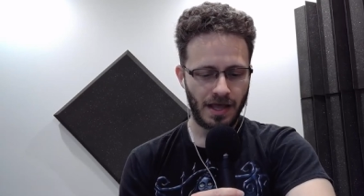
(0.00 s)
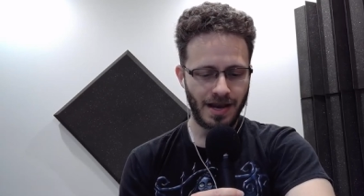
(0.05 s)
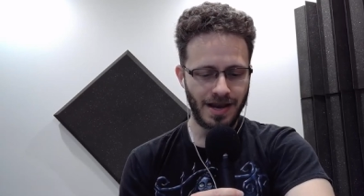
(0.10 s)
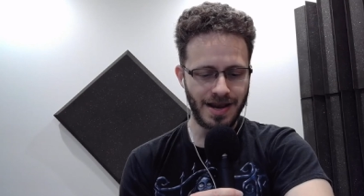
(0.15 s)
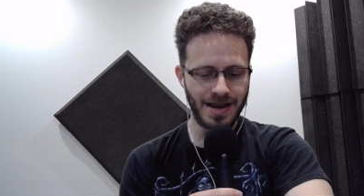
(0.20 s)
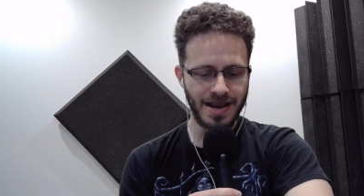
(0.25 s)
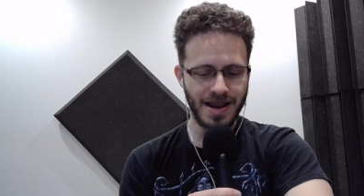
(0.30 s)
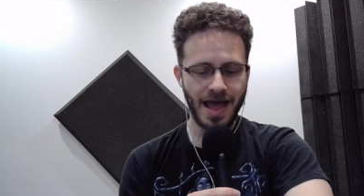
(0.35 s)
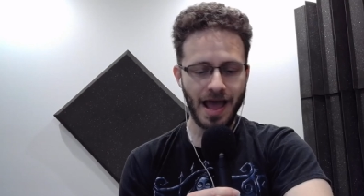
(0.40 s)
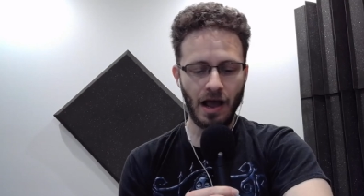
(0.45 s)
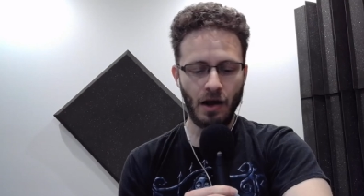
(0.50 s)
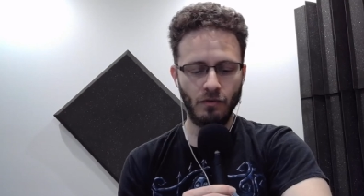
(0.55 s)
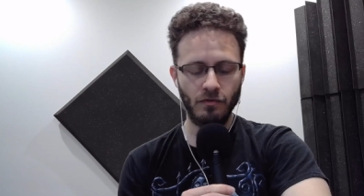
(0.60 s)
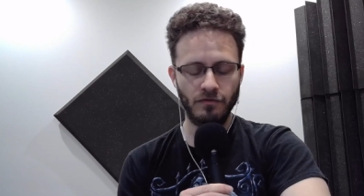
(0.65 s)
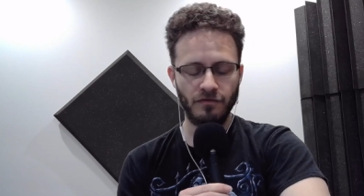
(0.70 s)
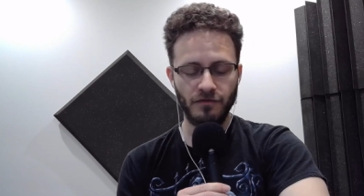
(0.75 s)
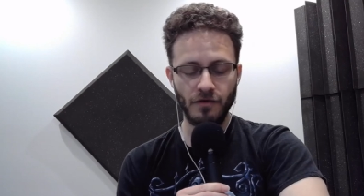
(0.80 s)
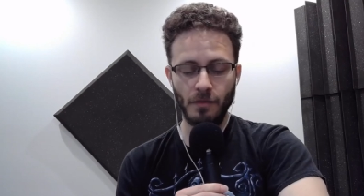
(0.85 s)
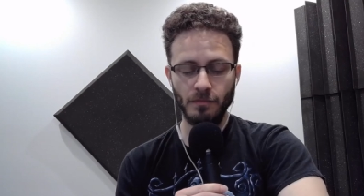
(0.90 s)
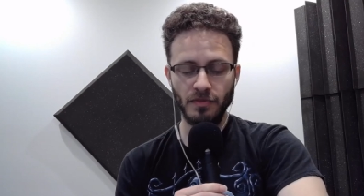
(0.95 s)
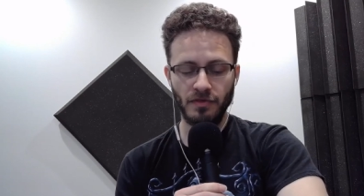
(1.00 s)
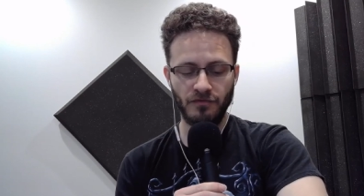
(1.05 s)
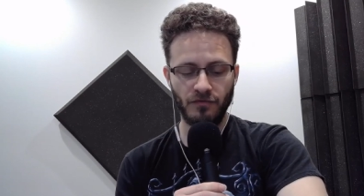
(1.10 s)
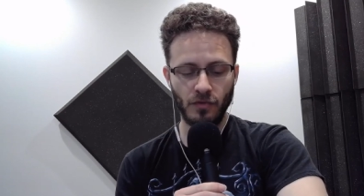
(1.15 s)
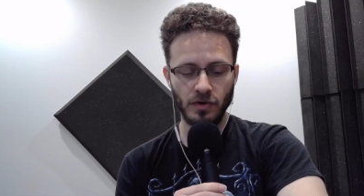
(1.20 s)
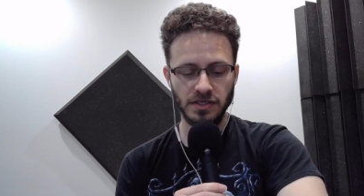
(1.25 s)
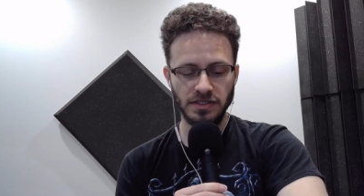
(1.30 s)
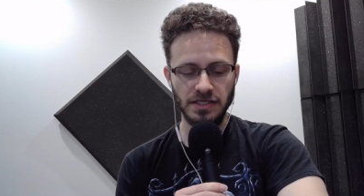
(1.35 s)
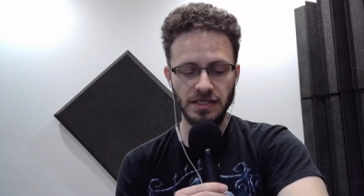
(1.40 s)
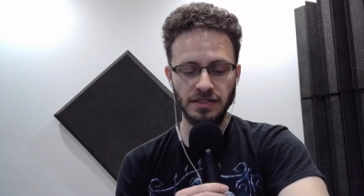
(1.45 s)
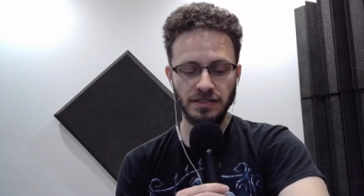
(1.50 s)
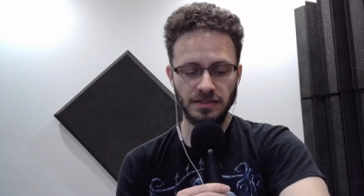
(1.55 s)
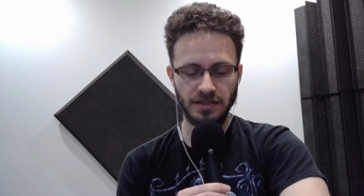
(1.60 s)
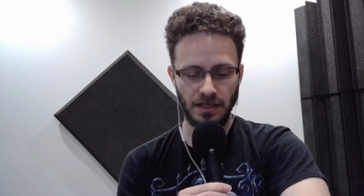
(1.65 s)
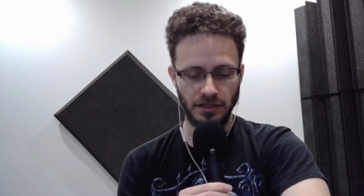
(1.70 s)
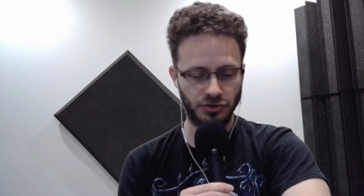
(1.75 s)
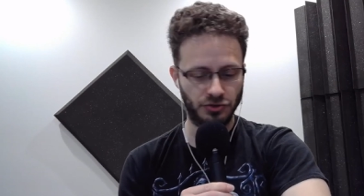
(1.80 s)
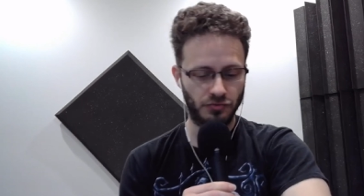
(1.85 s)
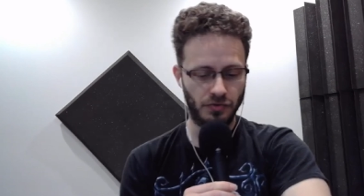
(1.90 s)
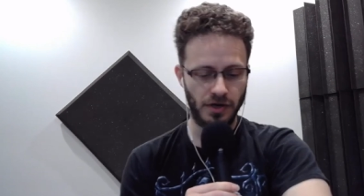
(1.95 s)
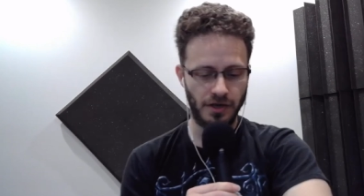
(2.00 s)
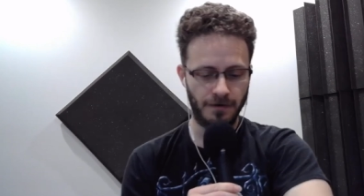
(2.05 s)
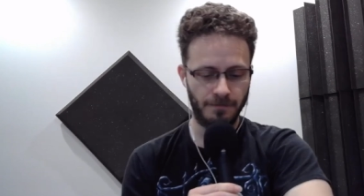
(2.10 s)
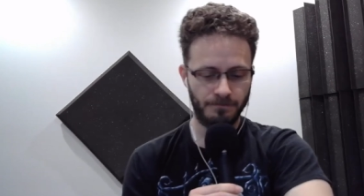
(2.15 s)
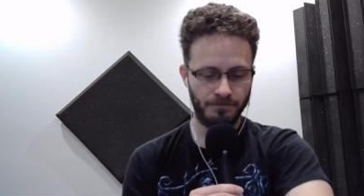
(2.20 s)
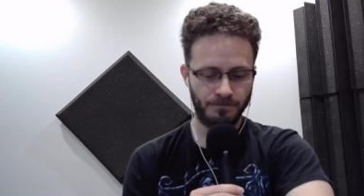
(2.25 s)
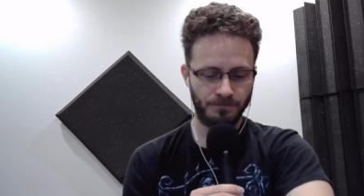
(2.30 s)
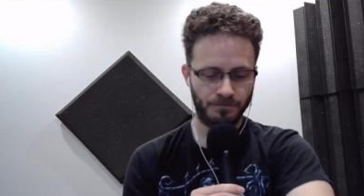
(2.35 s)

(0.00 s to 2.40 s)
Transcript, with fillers: Noun from the 14th century.